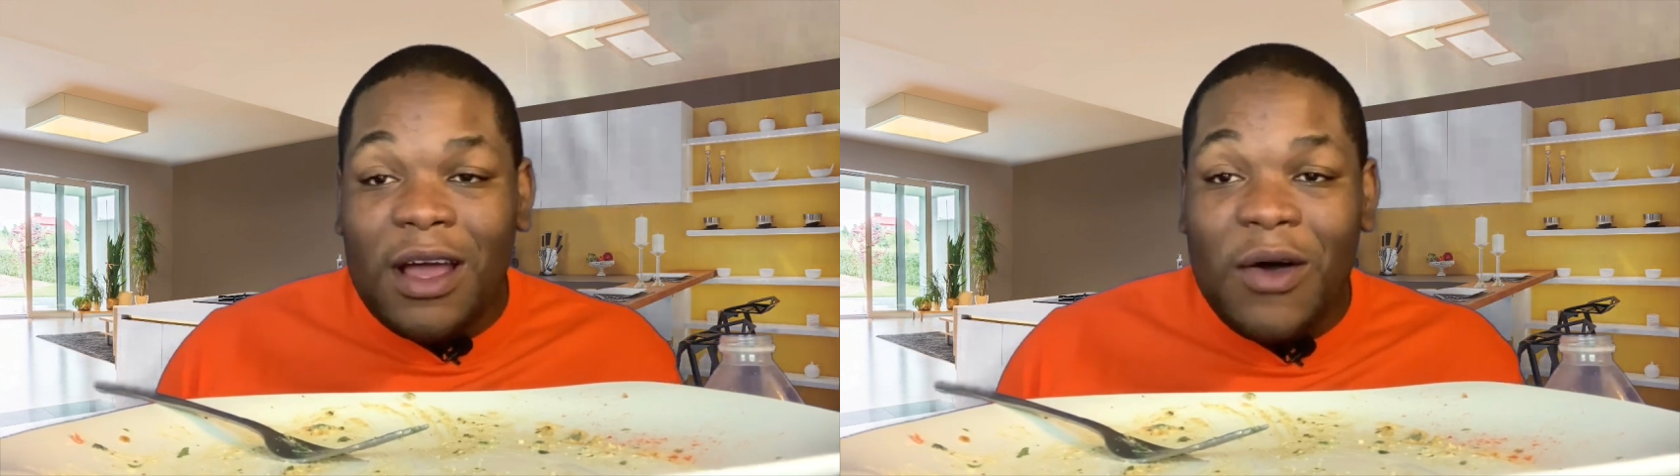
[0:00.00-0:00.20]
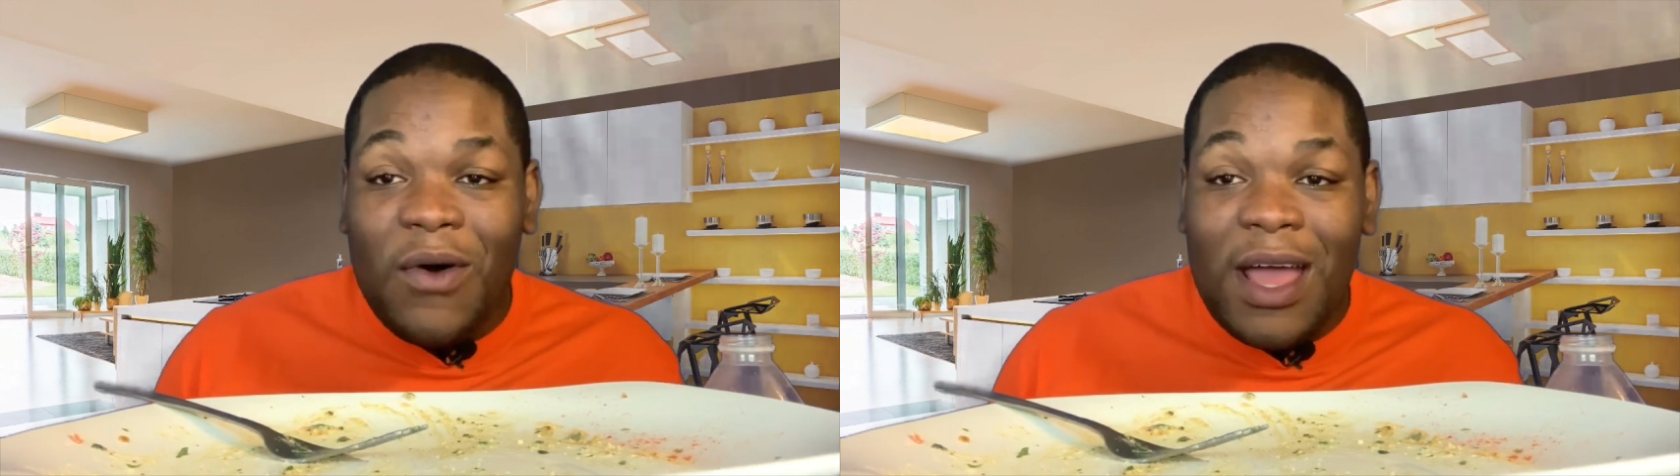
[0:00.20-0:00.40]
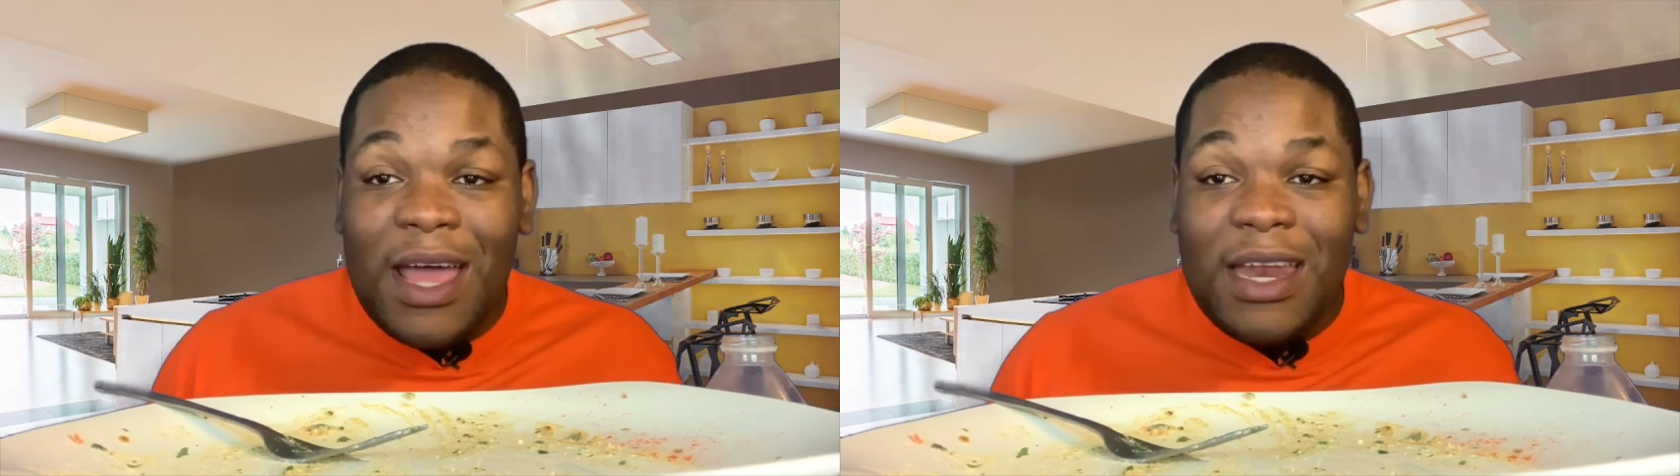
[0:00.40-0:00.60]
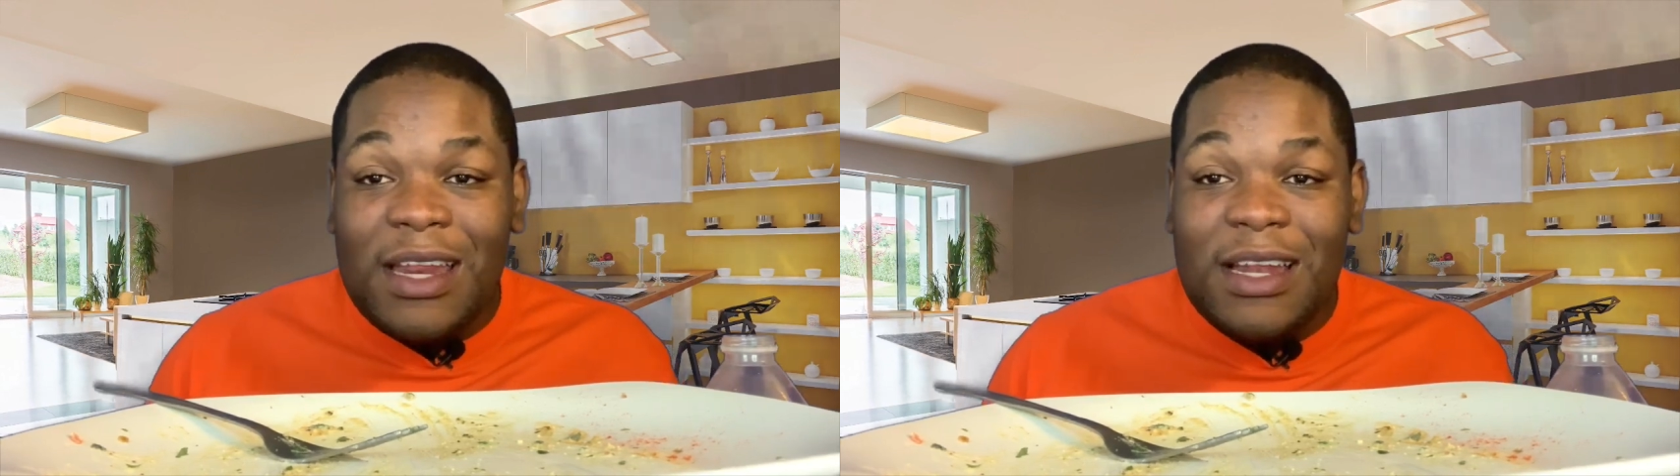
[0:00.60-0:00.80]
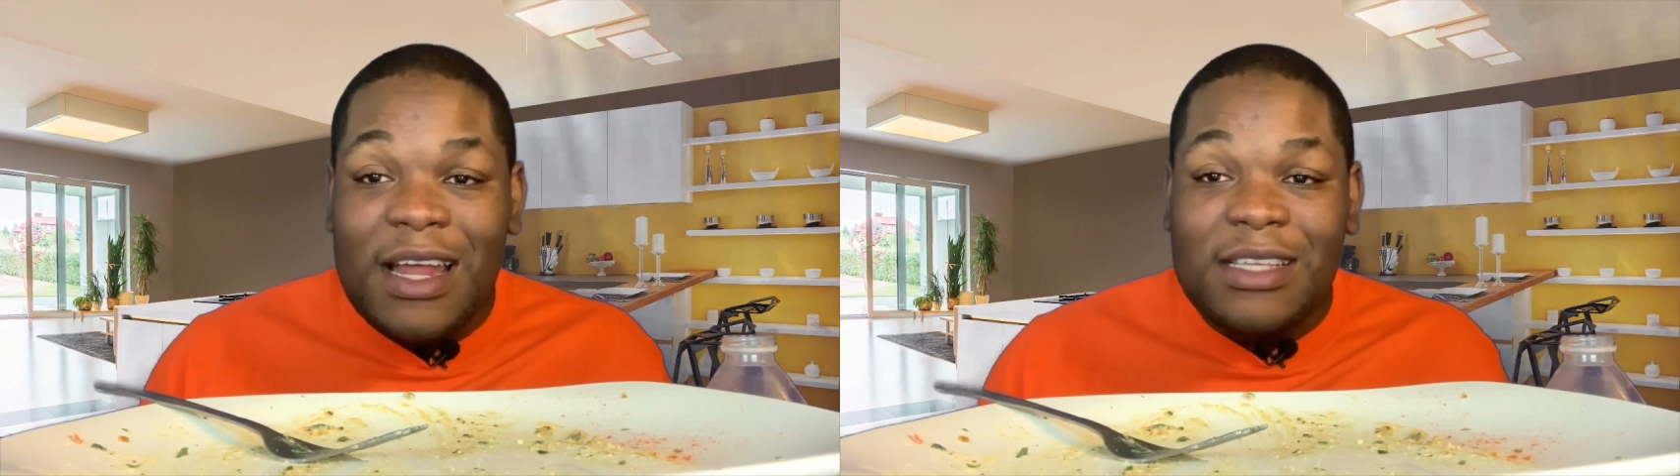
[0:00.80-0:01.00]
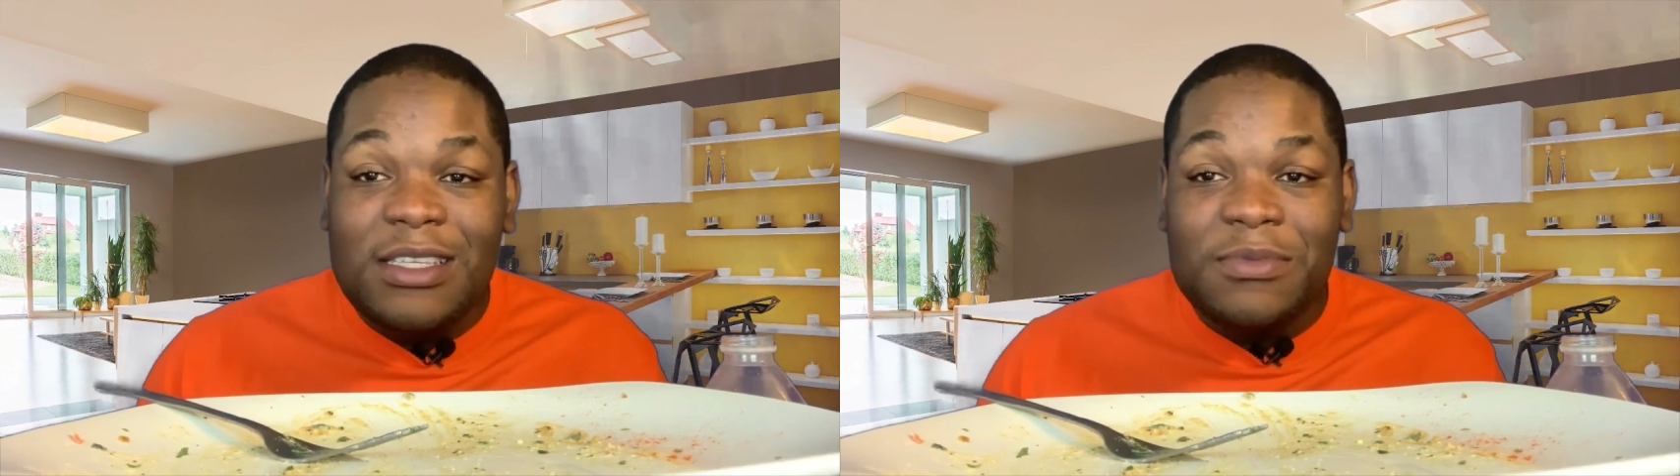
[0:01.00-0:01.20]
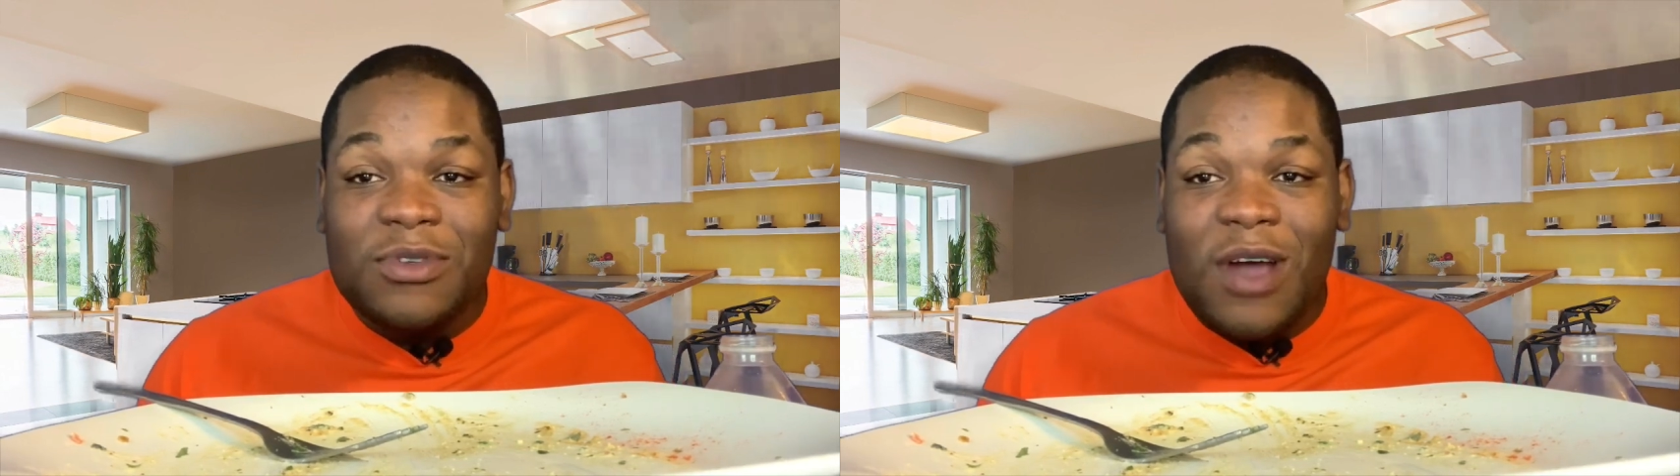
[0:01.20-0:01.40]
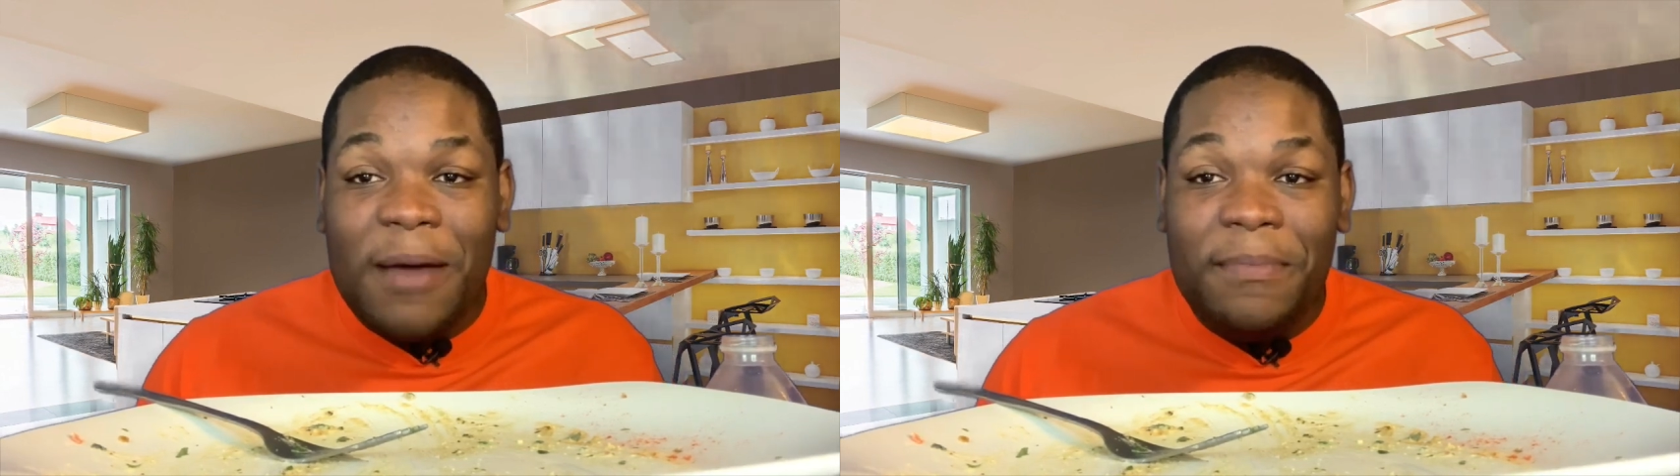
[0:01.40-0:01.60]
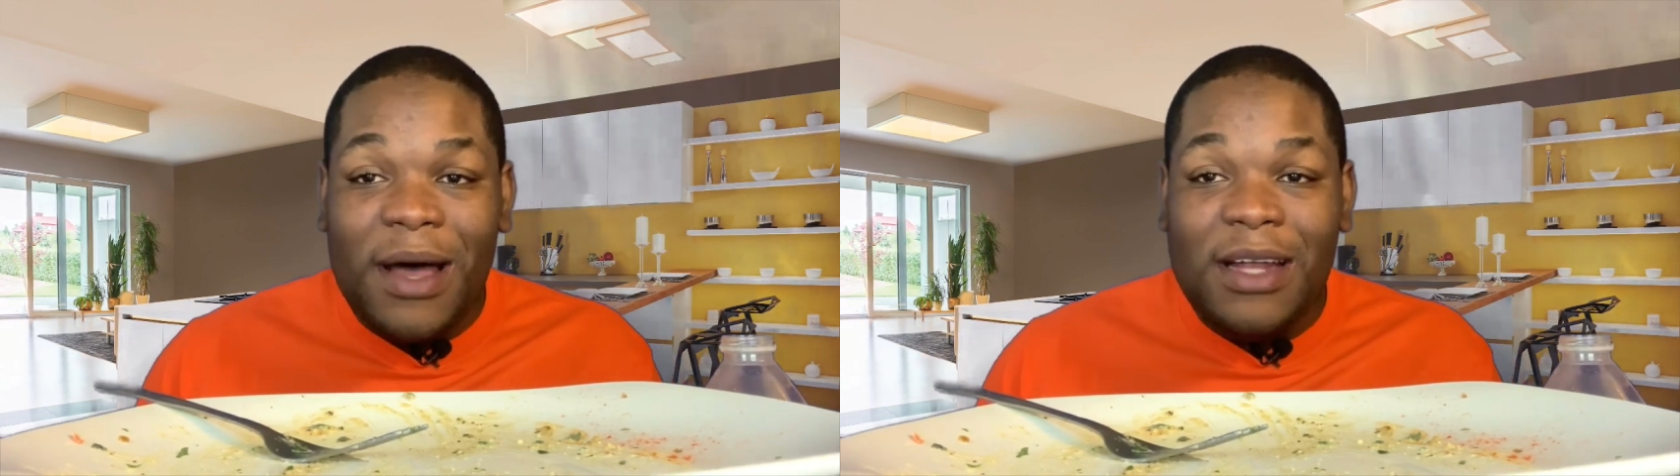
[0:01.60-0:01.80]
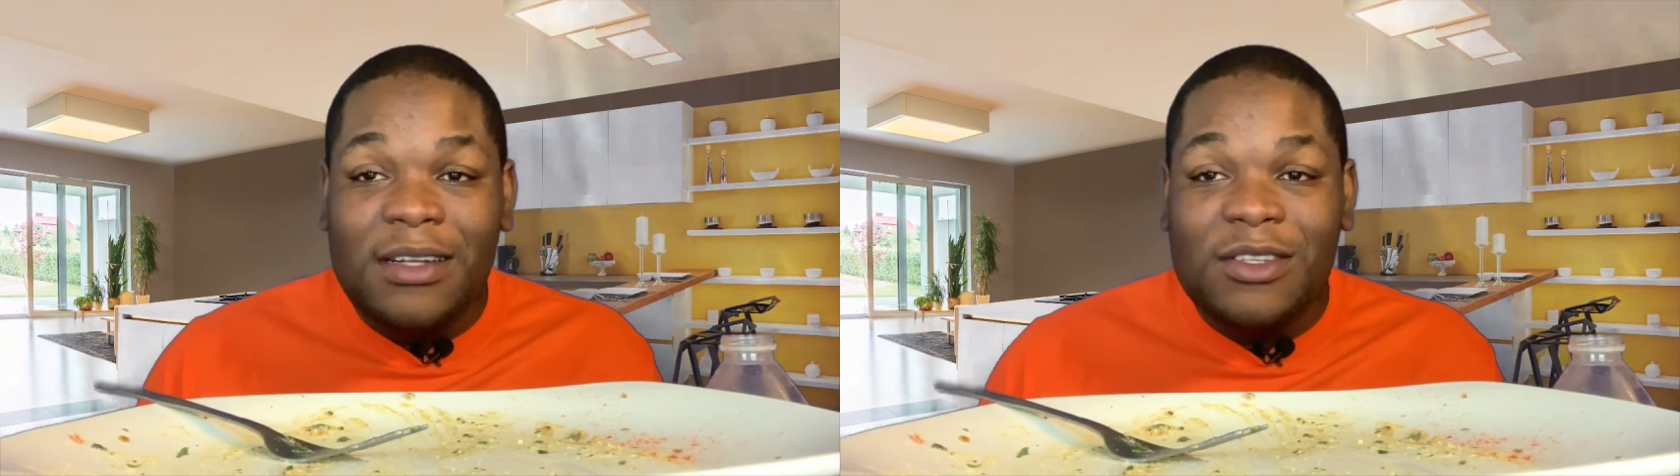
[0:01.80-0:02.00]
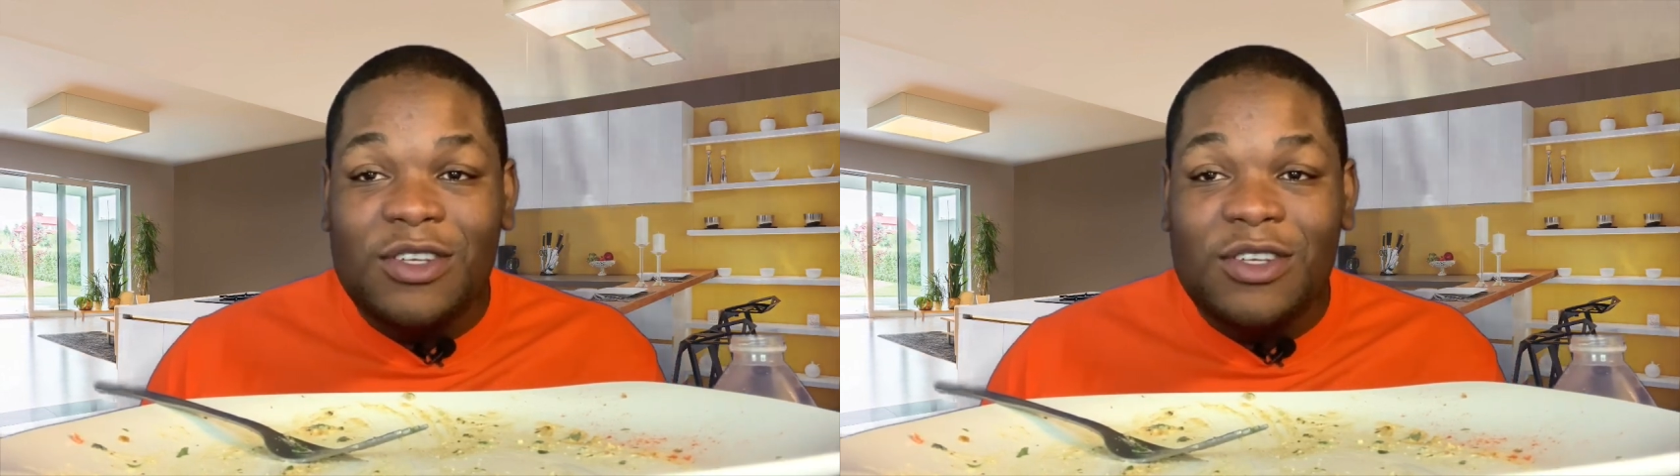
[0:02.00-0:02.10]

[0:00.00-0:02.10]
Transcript: Go ahead and hit that subscribe button,